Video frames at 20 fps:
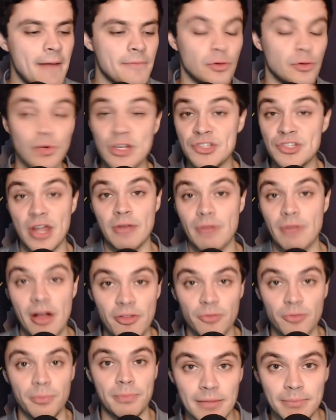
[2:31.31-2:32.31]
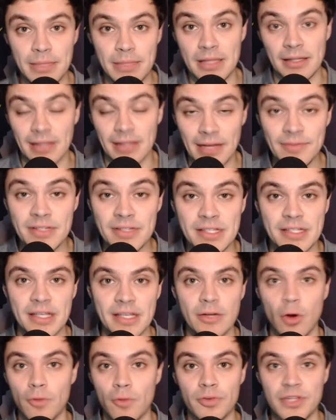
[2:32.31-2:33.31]
The reason I'd rather be the 11
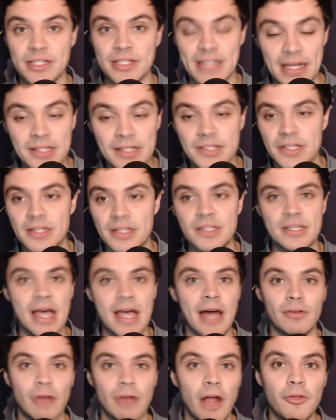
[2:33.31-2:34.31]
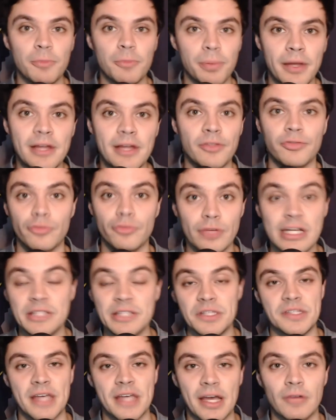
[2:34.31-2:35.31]
seed over the 10 seed is, yeah, I'd rather play a 3 in
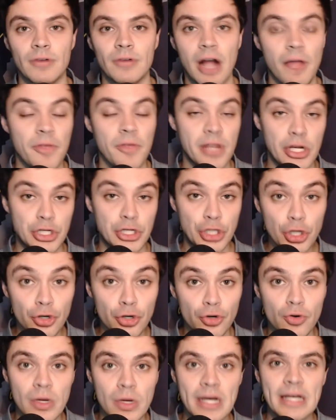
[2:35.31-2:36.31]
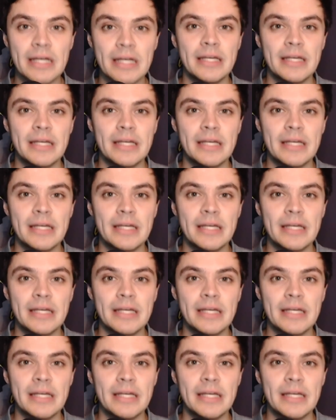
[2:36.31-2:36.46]
the second round than a 2.